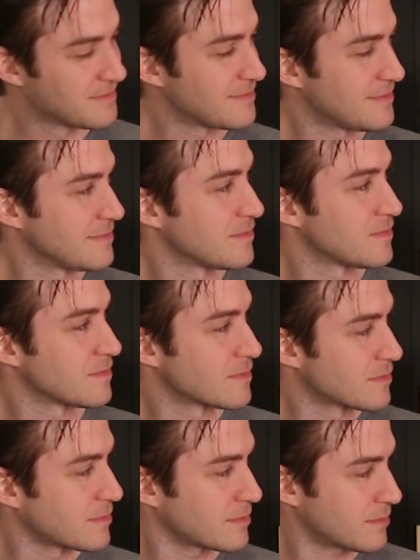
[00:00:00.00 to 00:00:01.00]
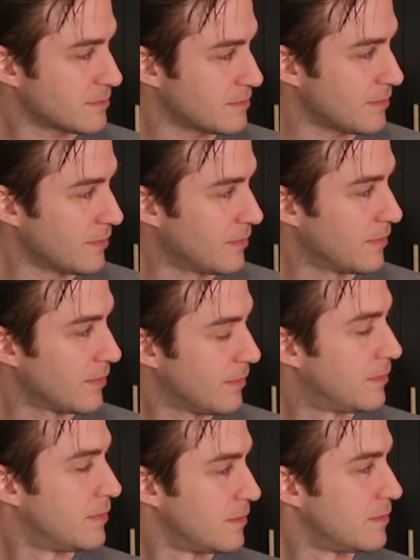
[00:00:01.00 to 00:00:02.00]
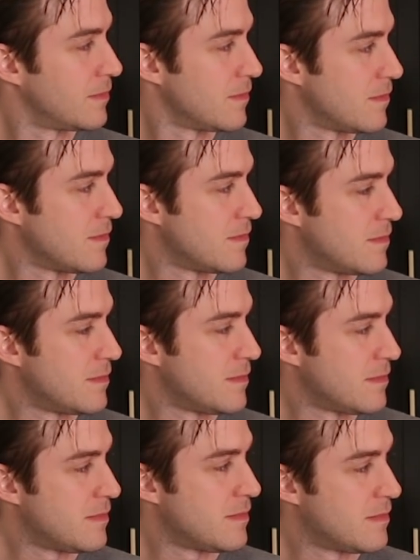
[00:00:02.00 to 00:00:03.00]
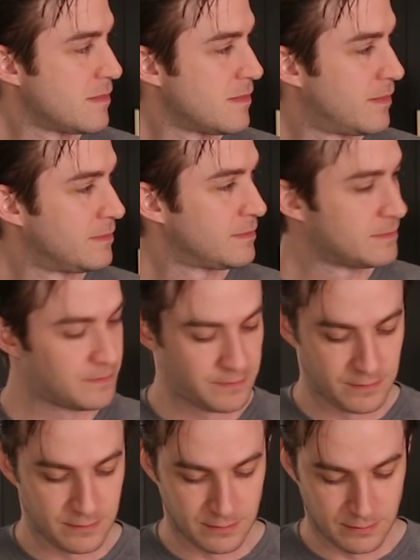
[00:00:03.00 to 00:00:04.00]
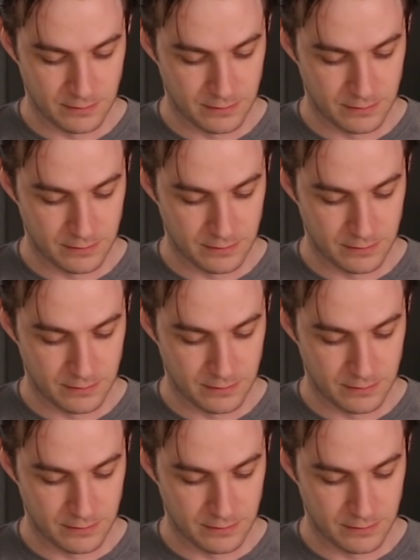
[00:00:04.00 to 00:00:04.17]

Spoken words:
No words are spoken by the person on screen.